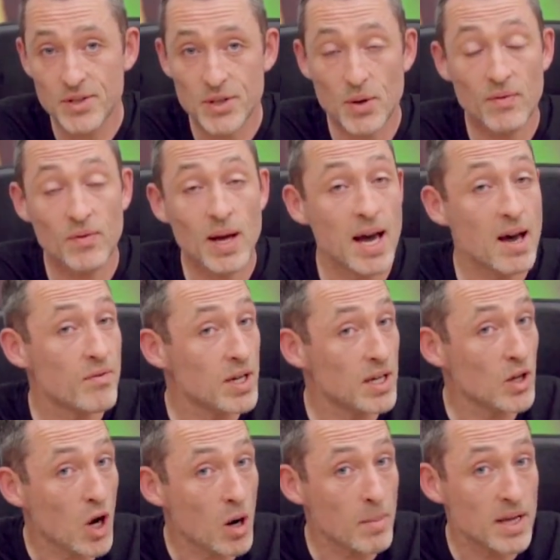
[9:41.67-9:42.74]
So if you have any
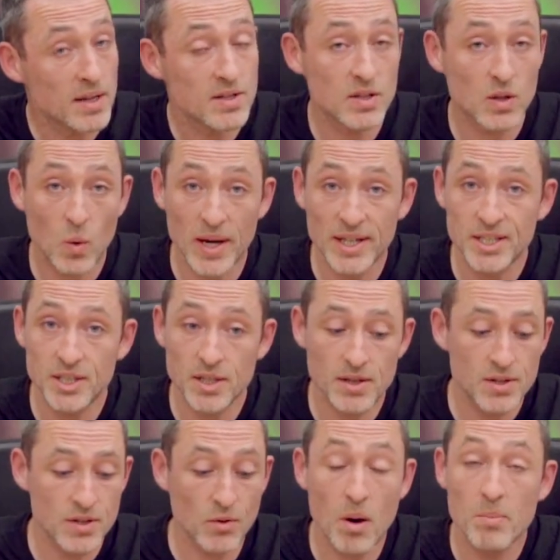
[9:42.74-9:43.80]
comments,
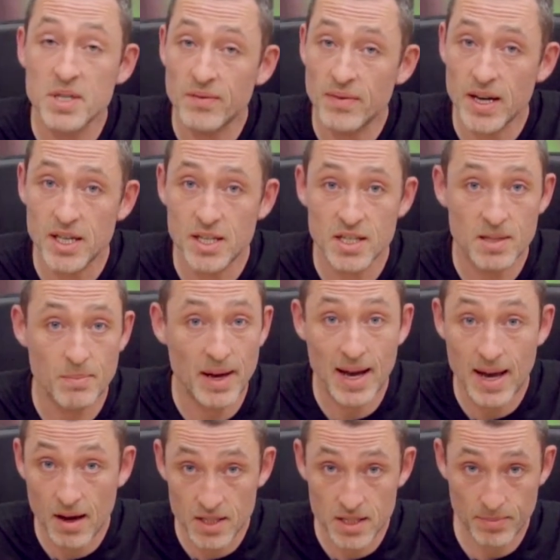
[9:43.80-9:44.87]
questions, or observations about
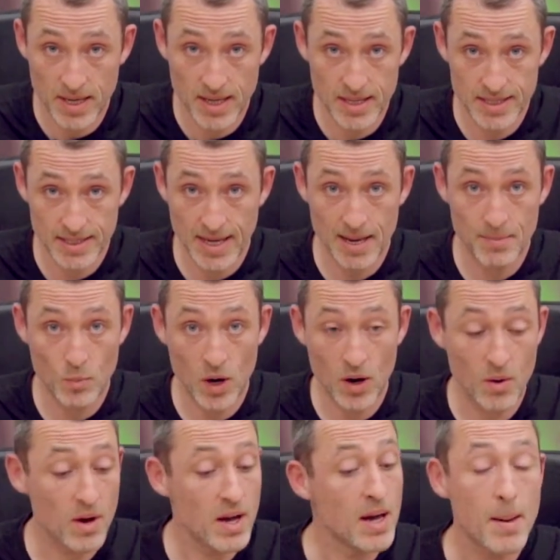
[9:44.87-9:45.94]
how to play this game
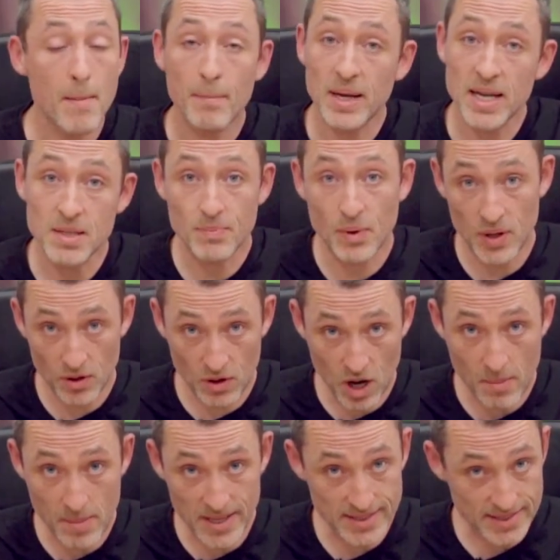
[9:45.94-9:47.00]
well, please put your
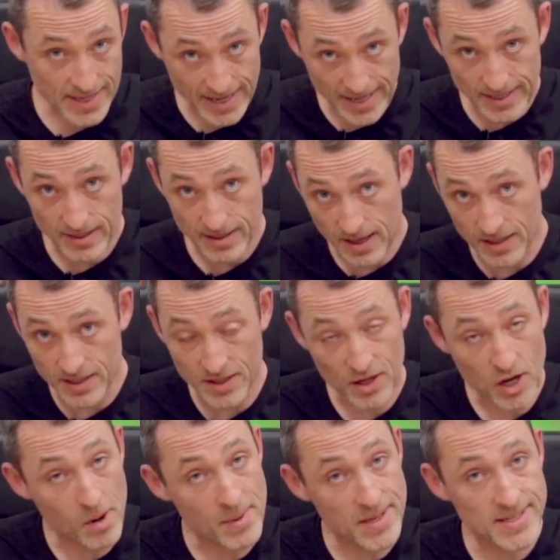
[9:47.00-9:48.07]
comments in under the
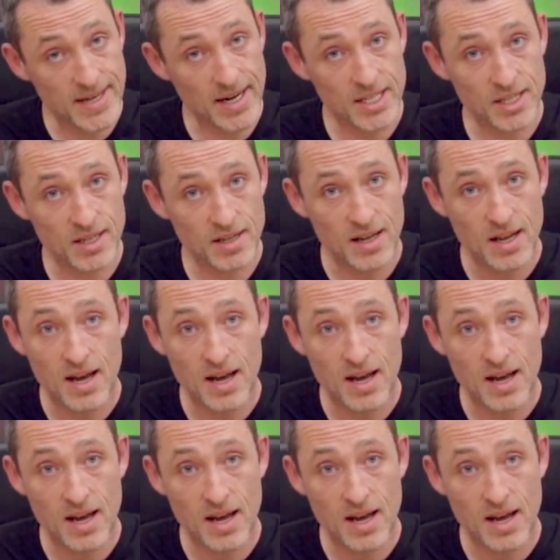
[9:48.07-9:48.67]
comment section,